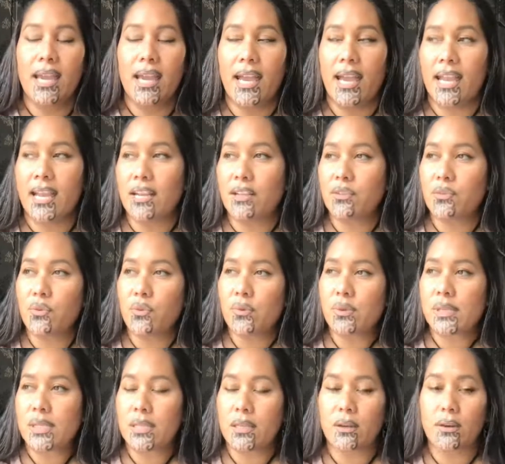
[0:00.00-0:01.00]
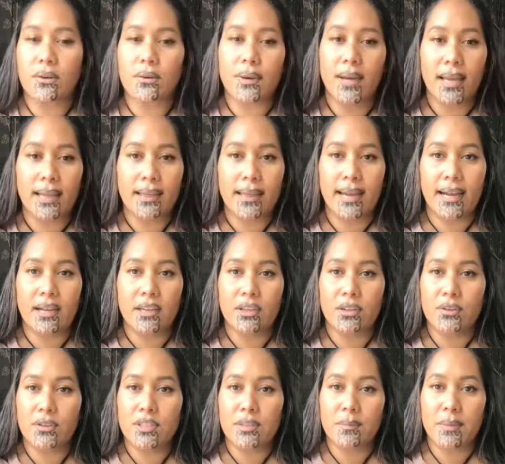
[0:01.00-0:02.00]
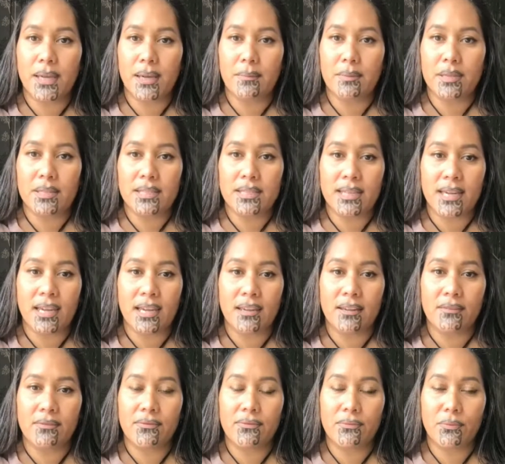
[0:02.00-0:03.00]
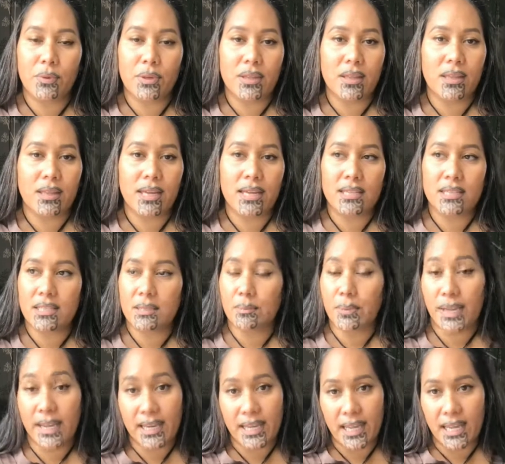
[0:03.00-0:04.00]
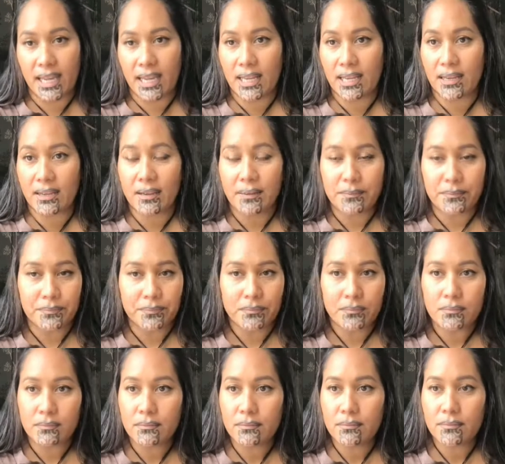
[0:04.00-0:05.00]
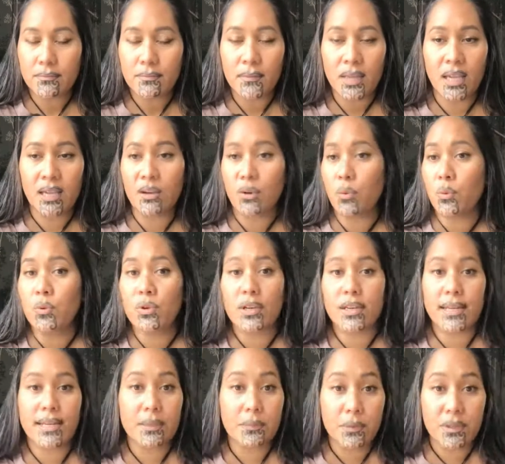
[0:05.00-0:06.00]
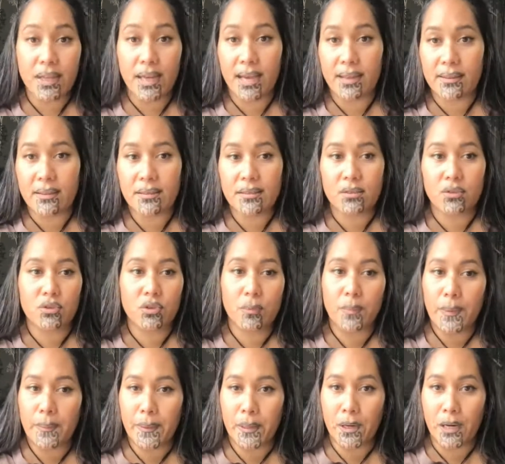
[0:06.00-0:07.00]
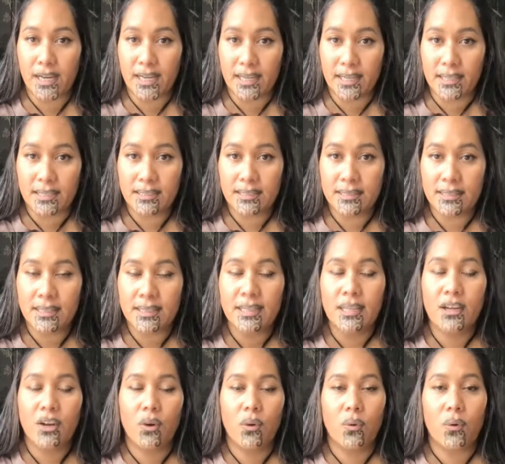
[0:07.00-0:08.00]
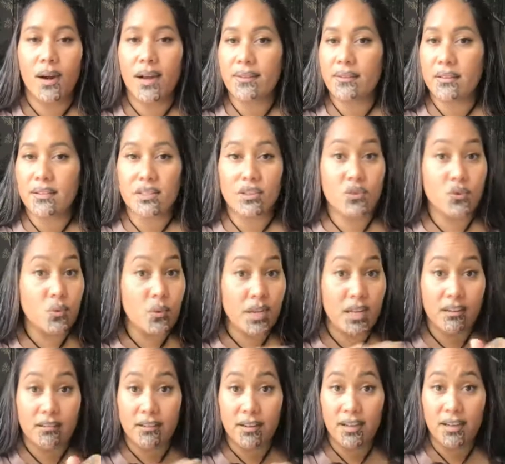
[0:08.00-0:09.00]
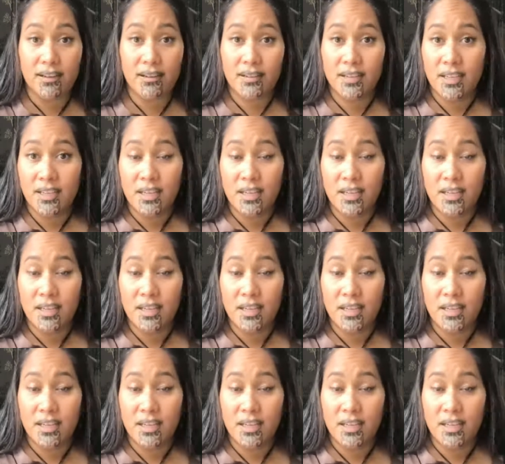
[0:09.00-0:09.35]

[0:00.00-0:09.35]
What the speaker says: and also allow you to be able to save, whether that's to plan ahead and coordinate with others on your papakainga or others in your area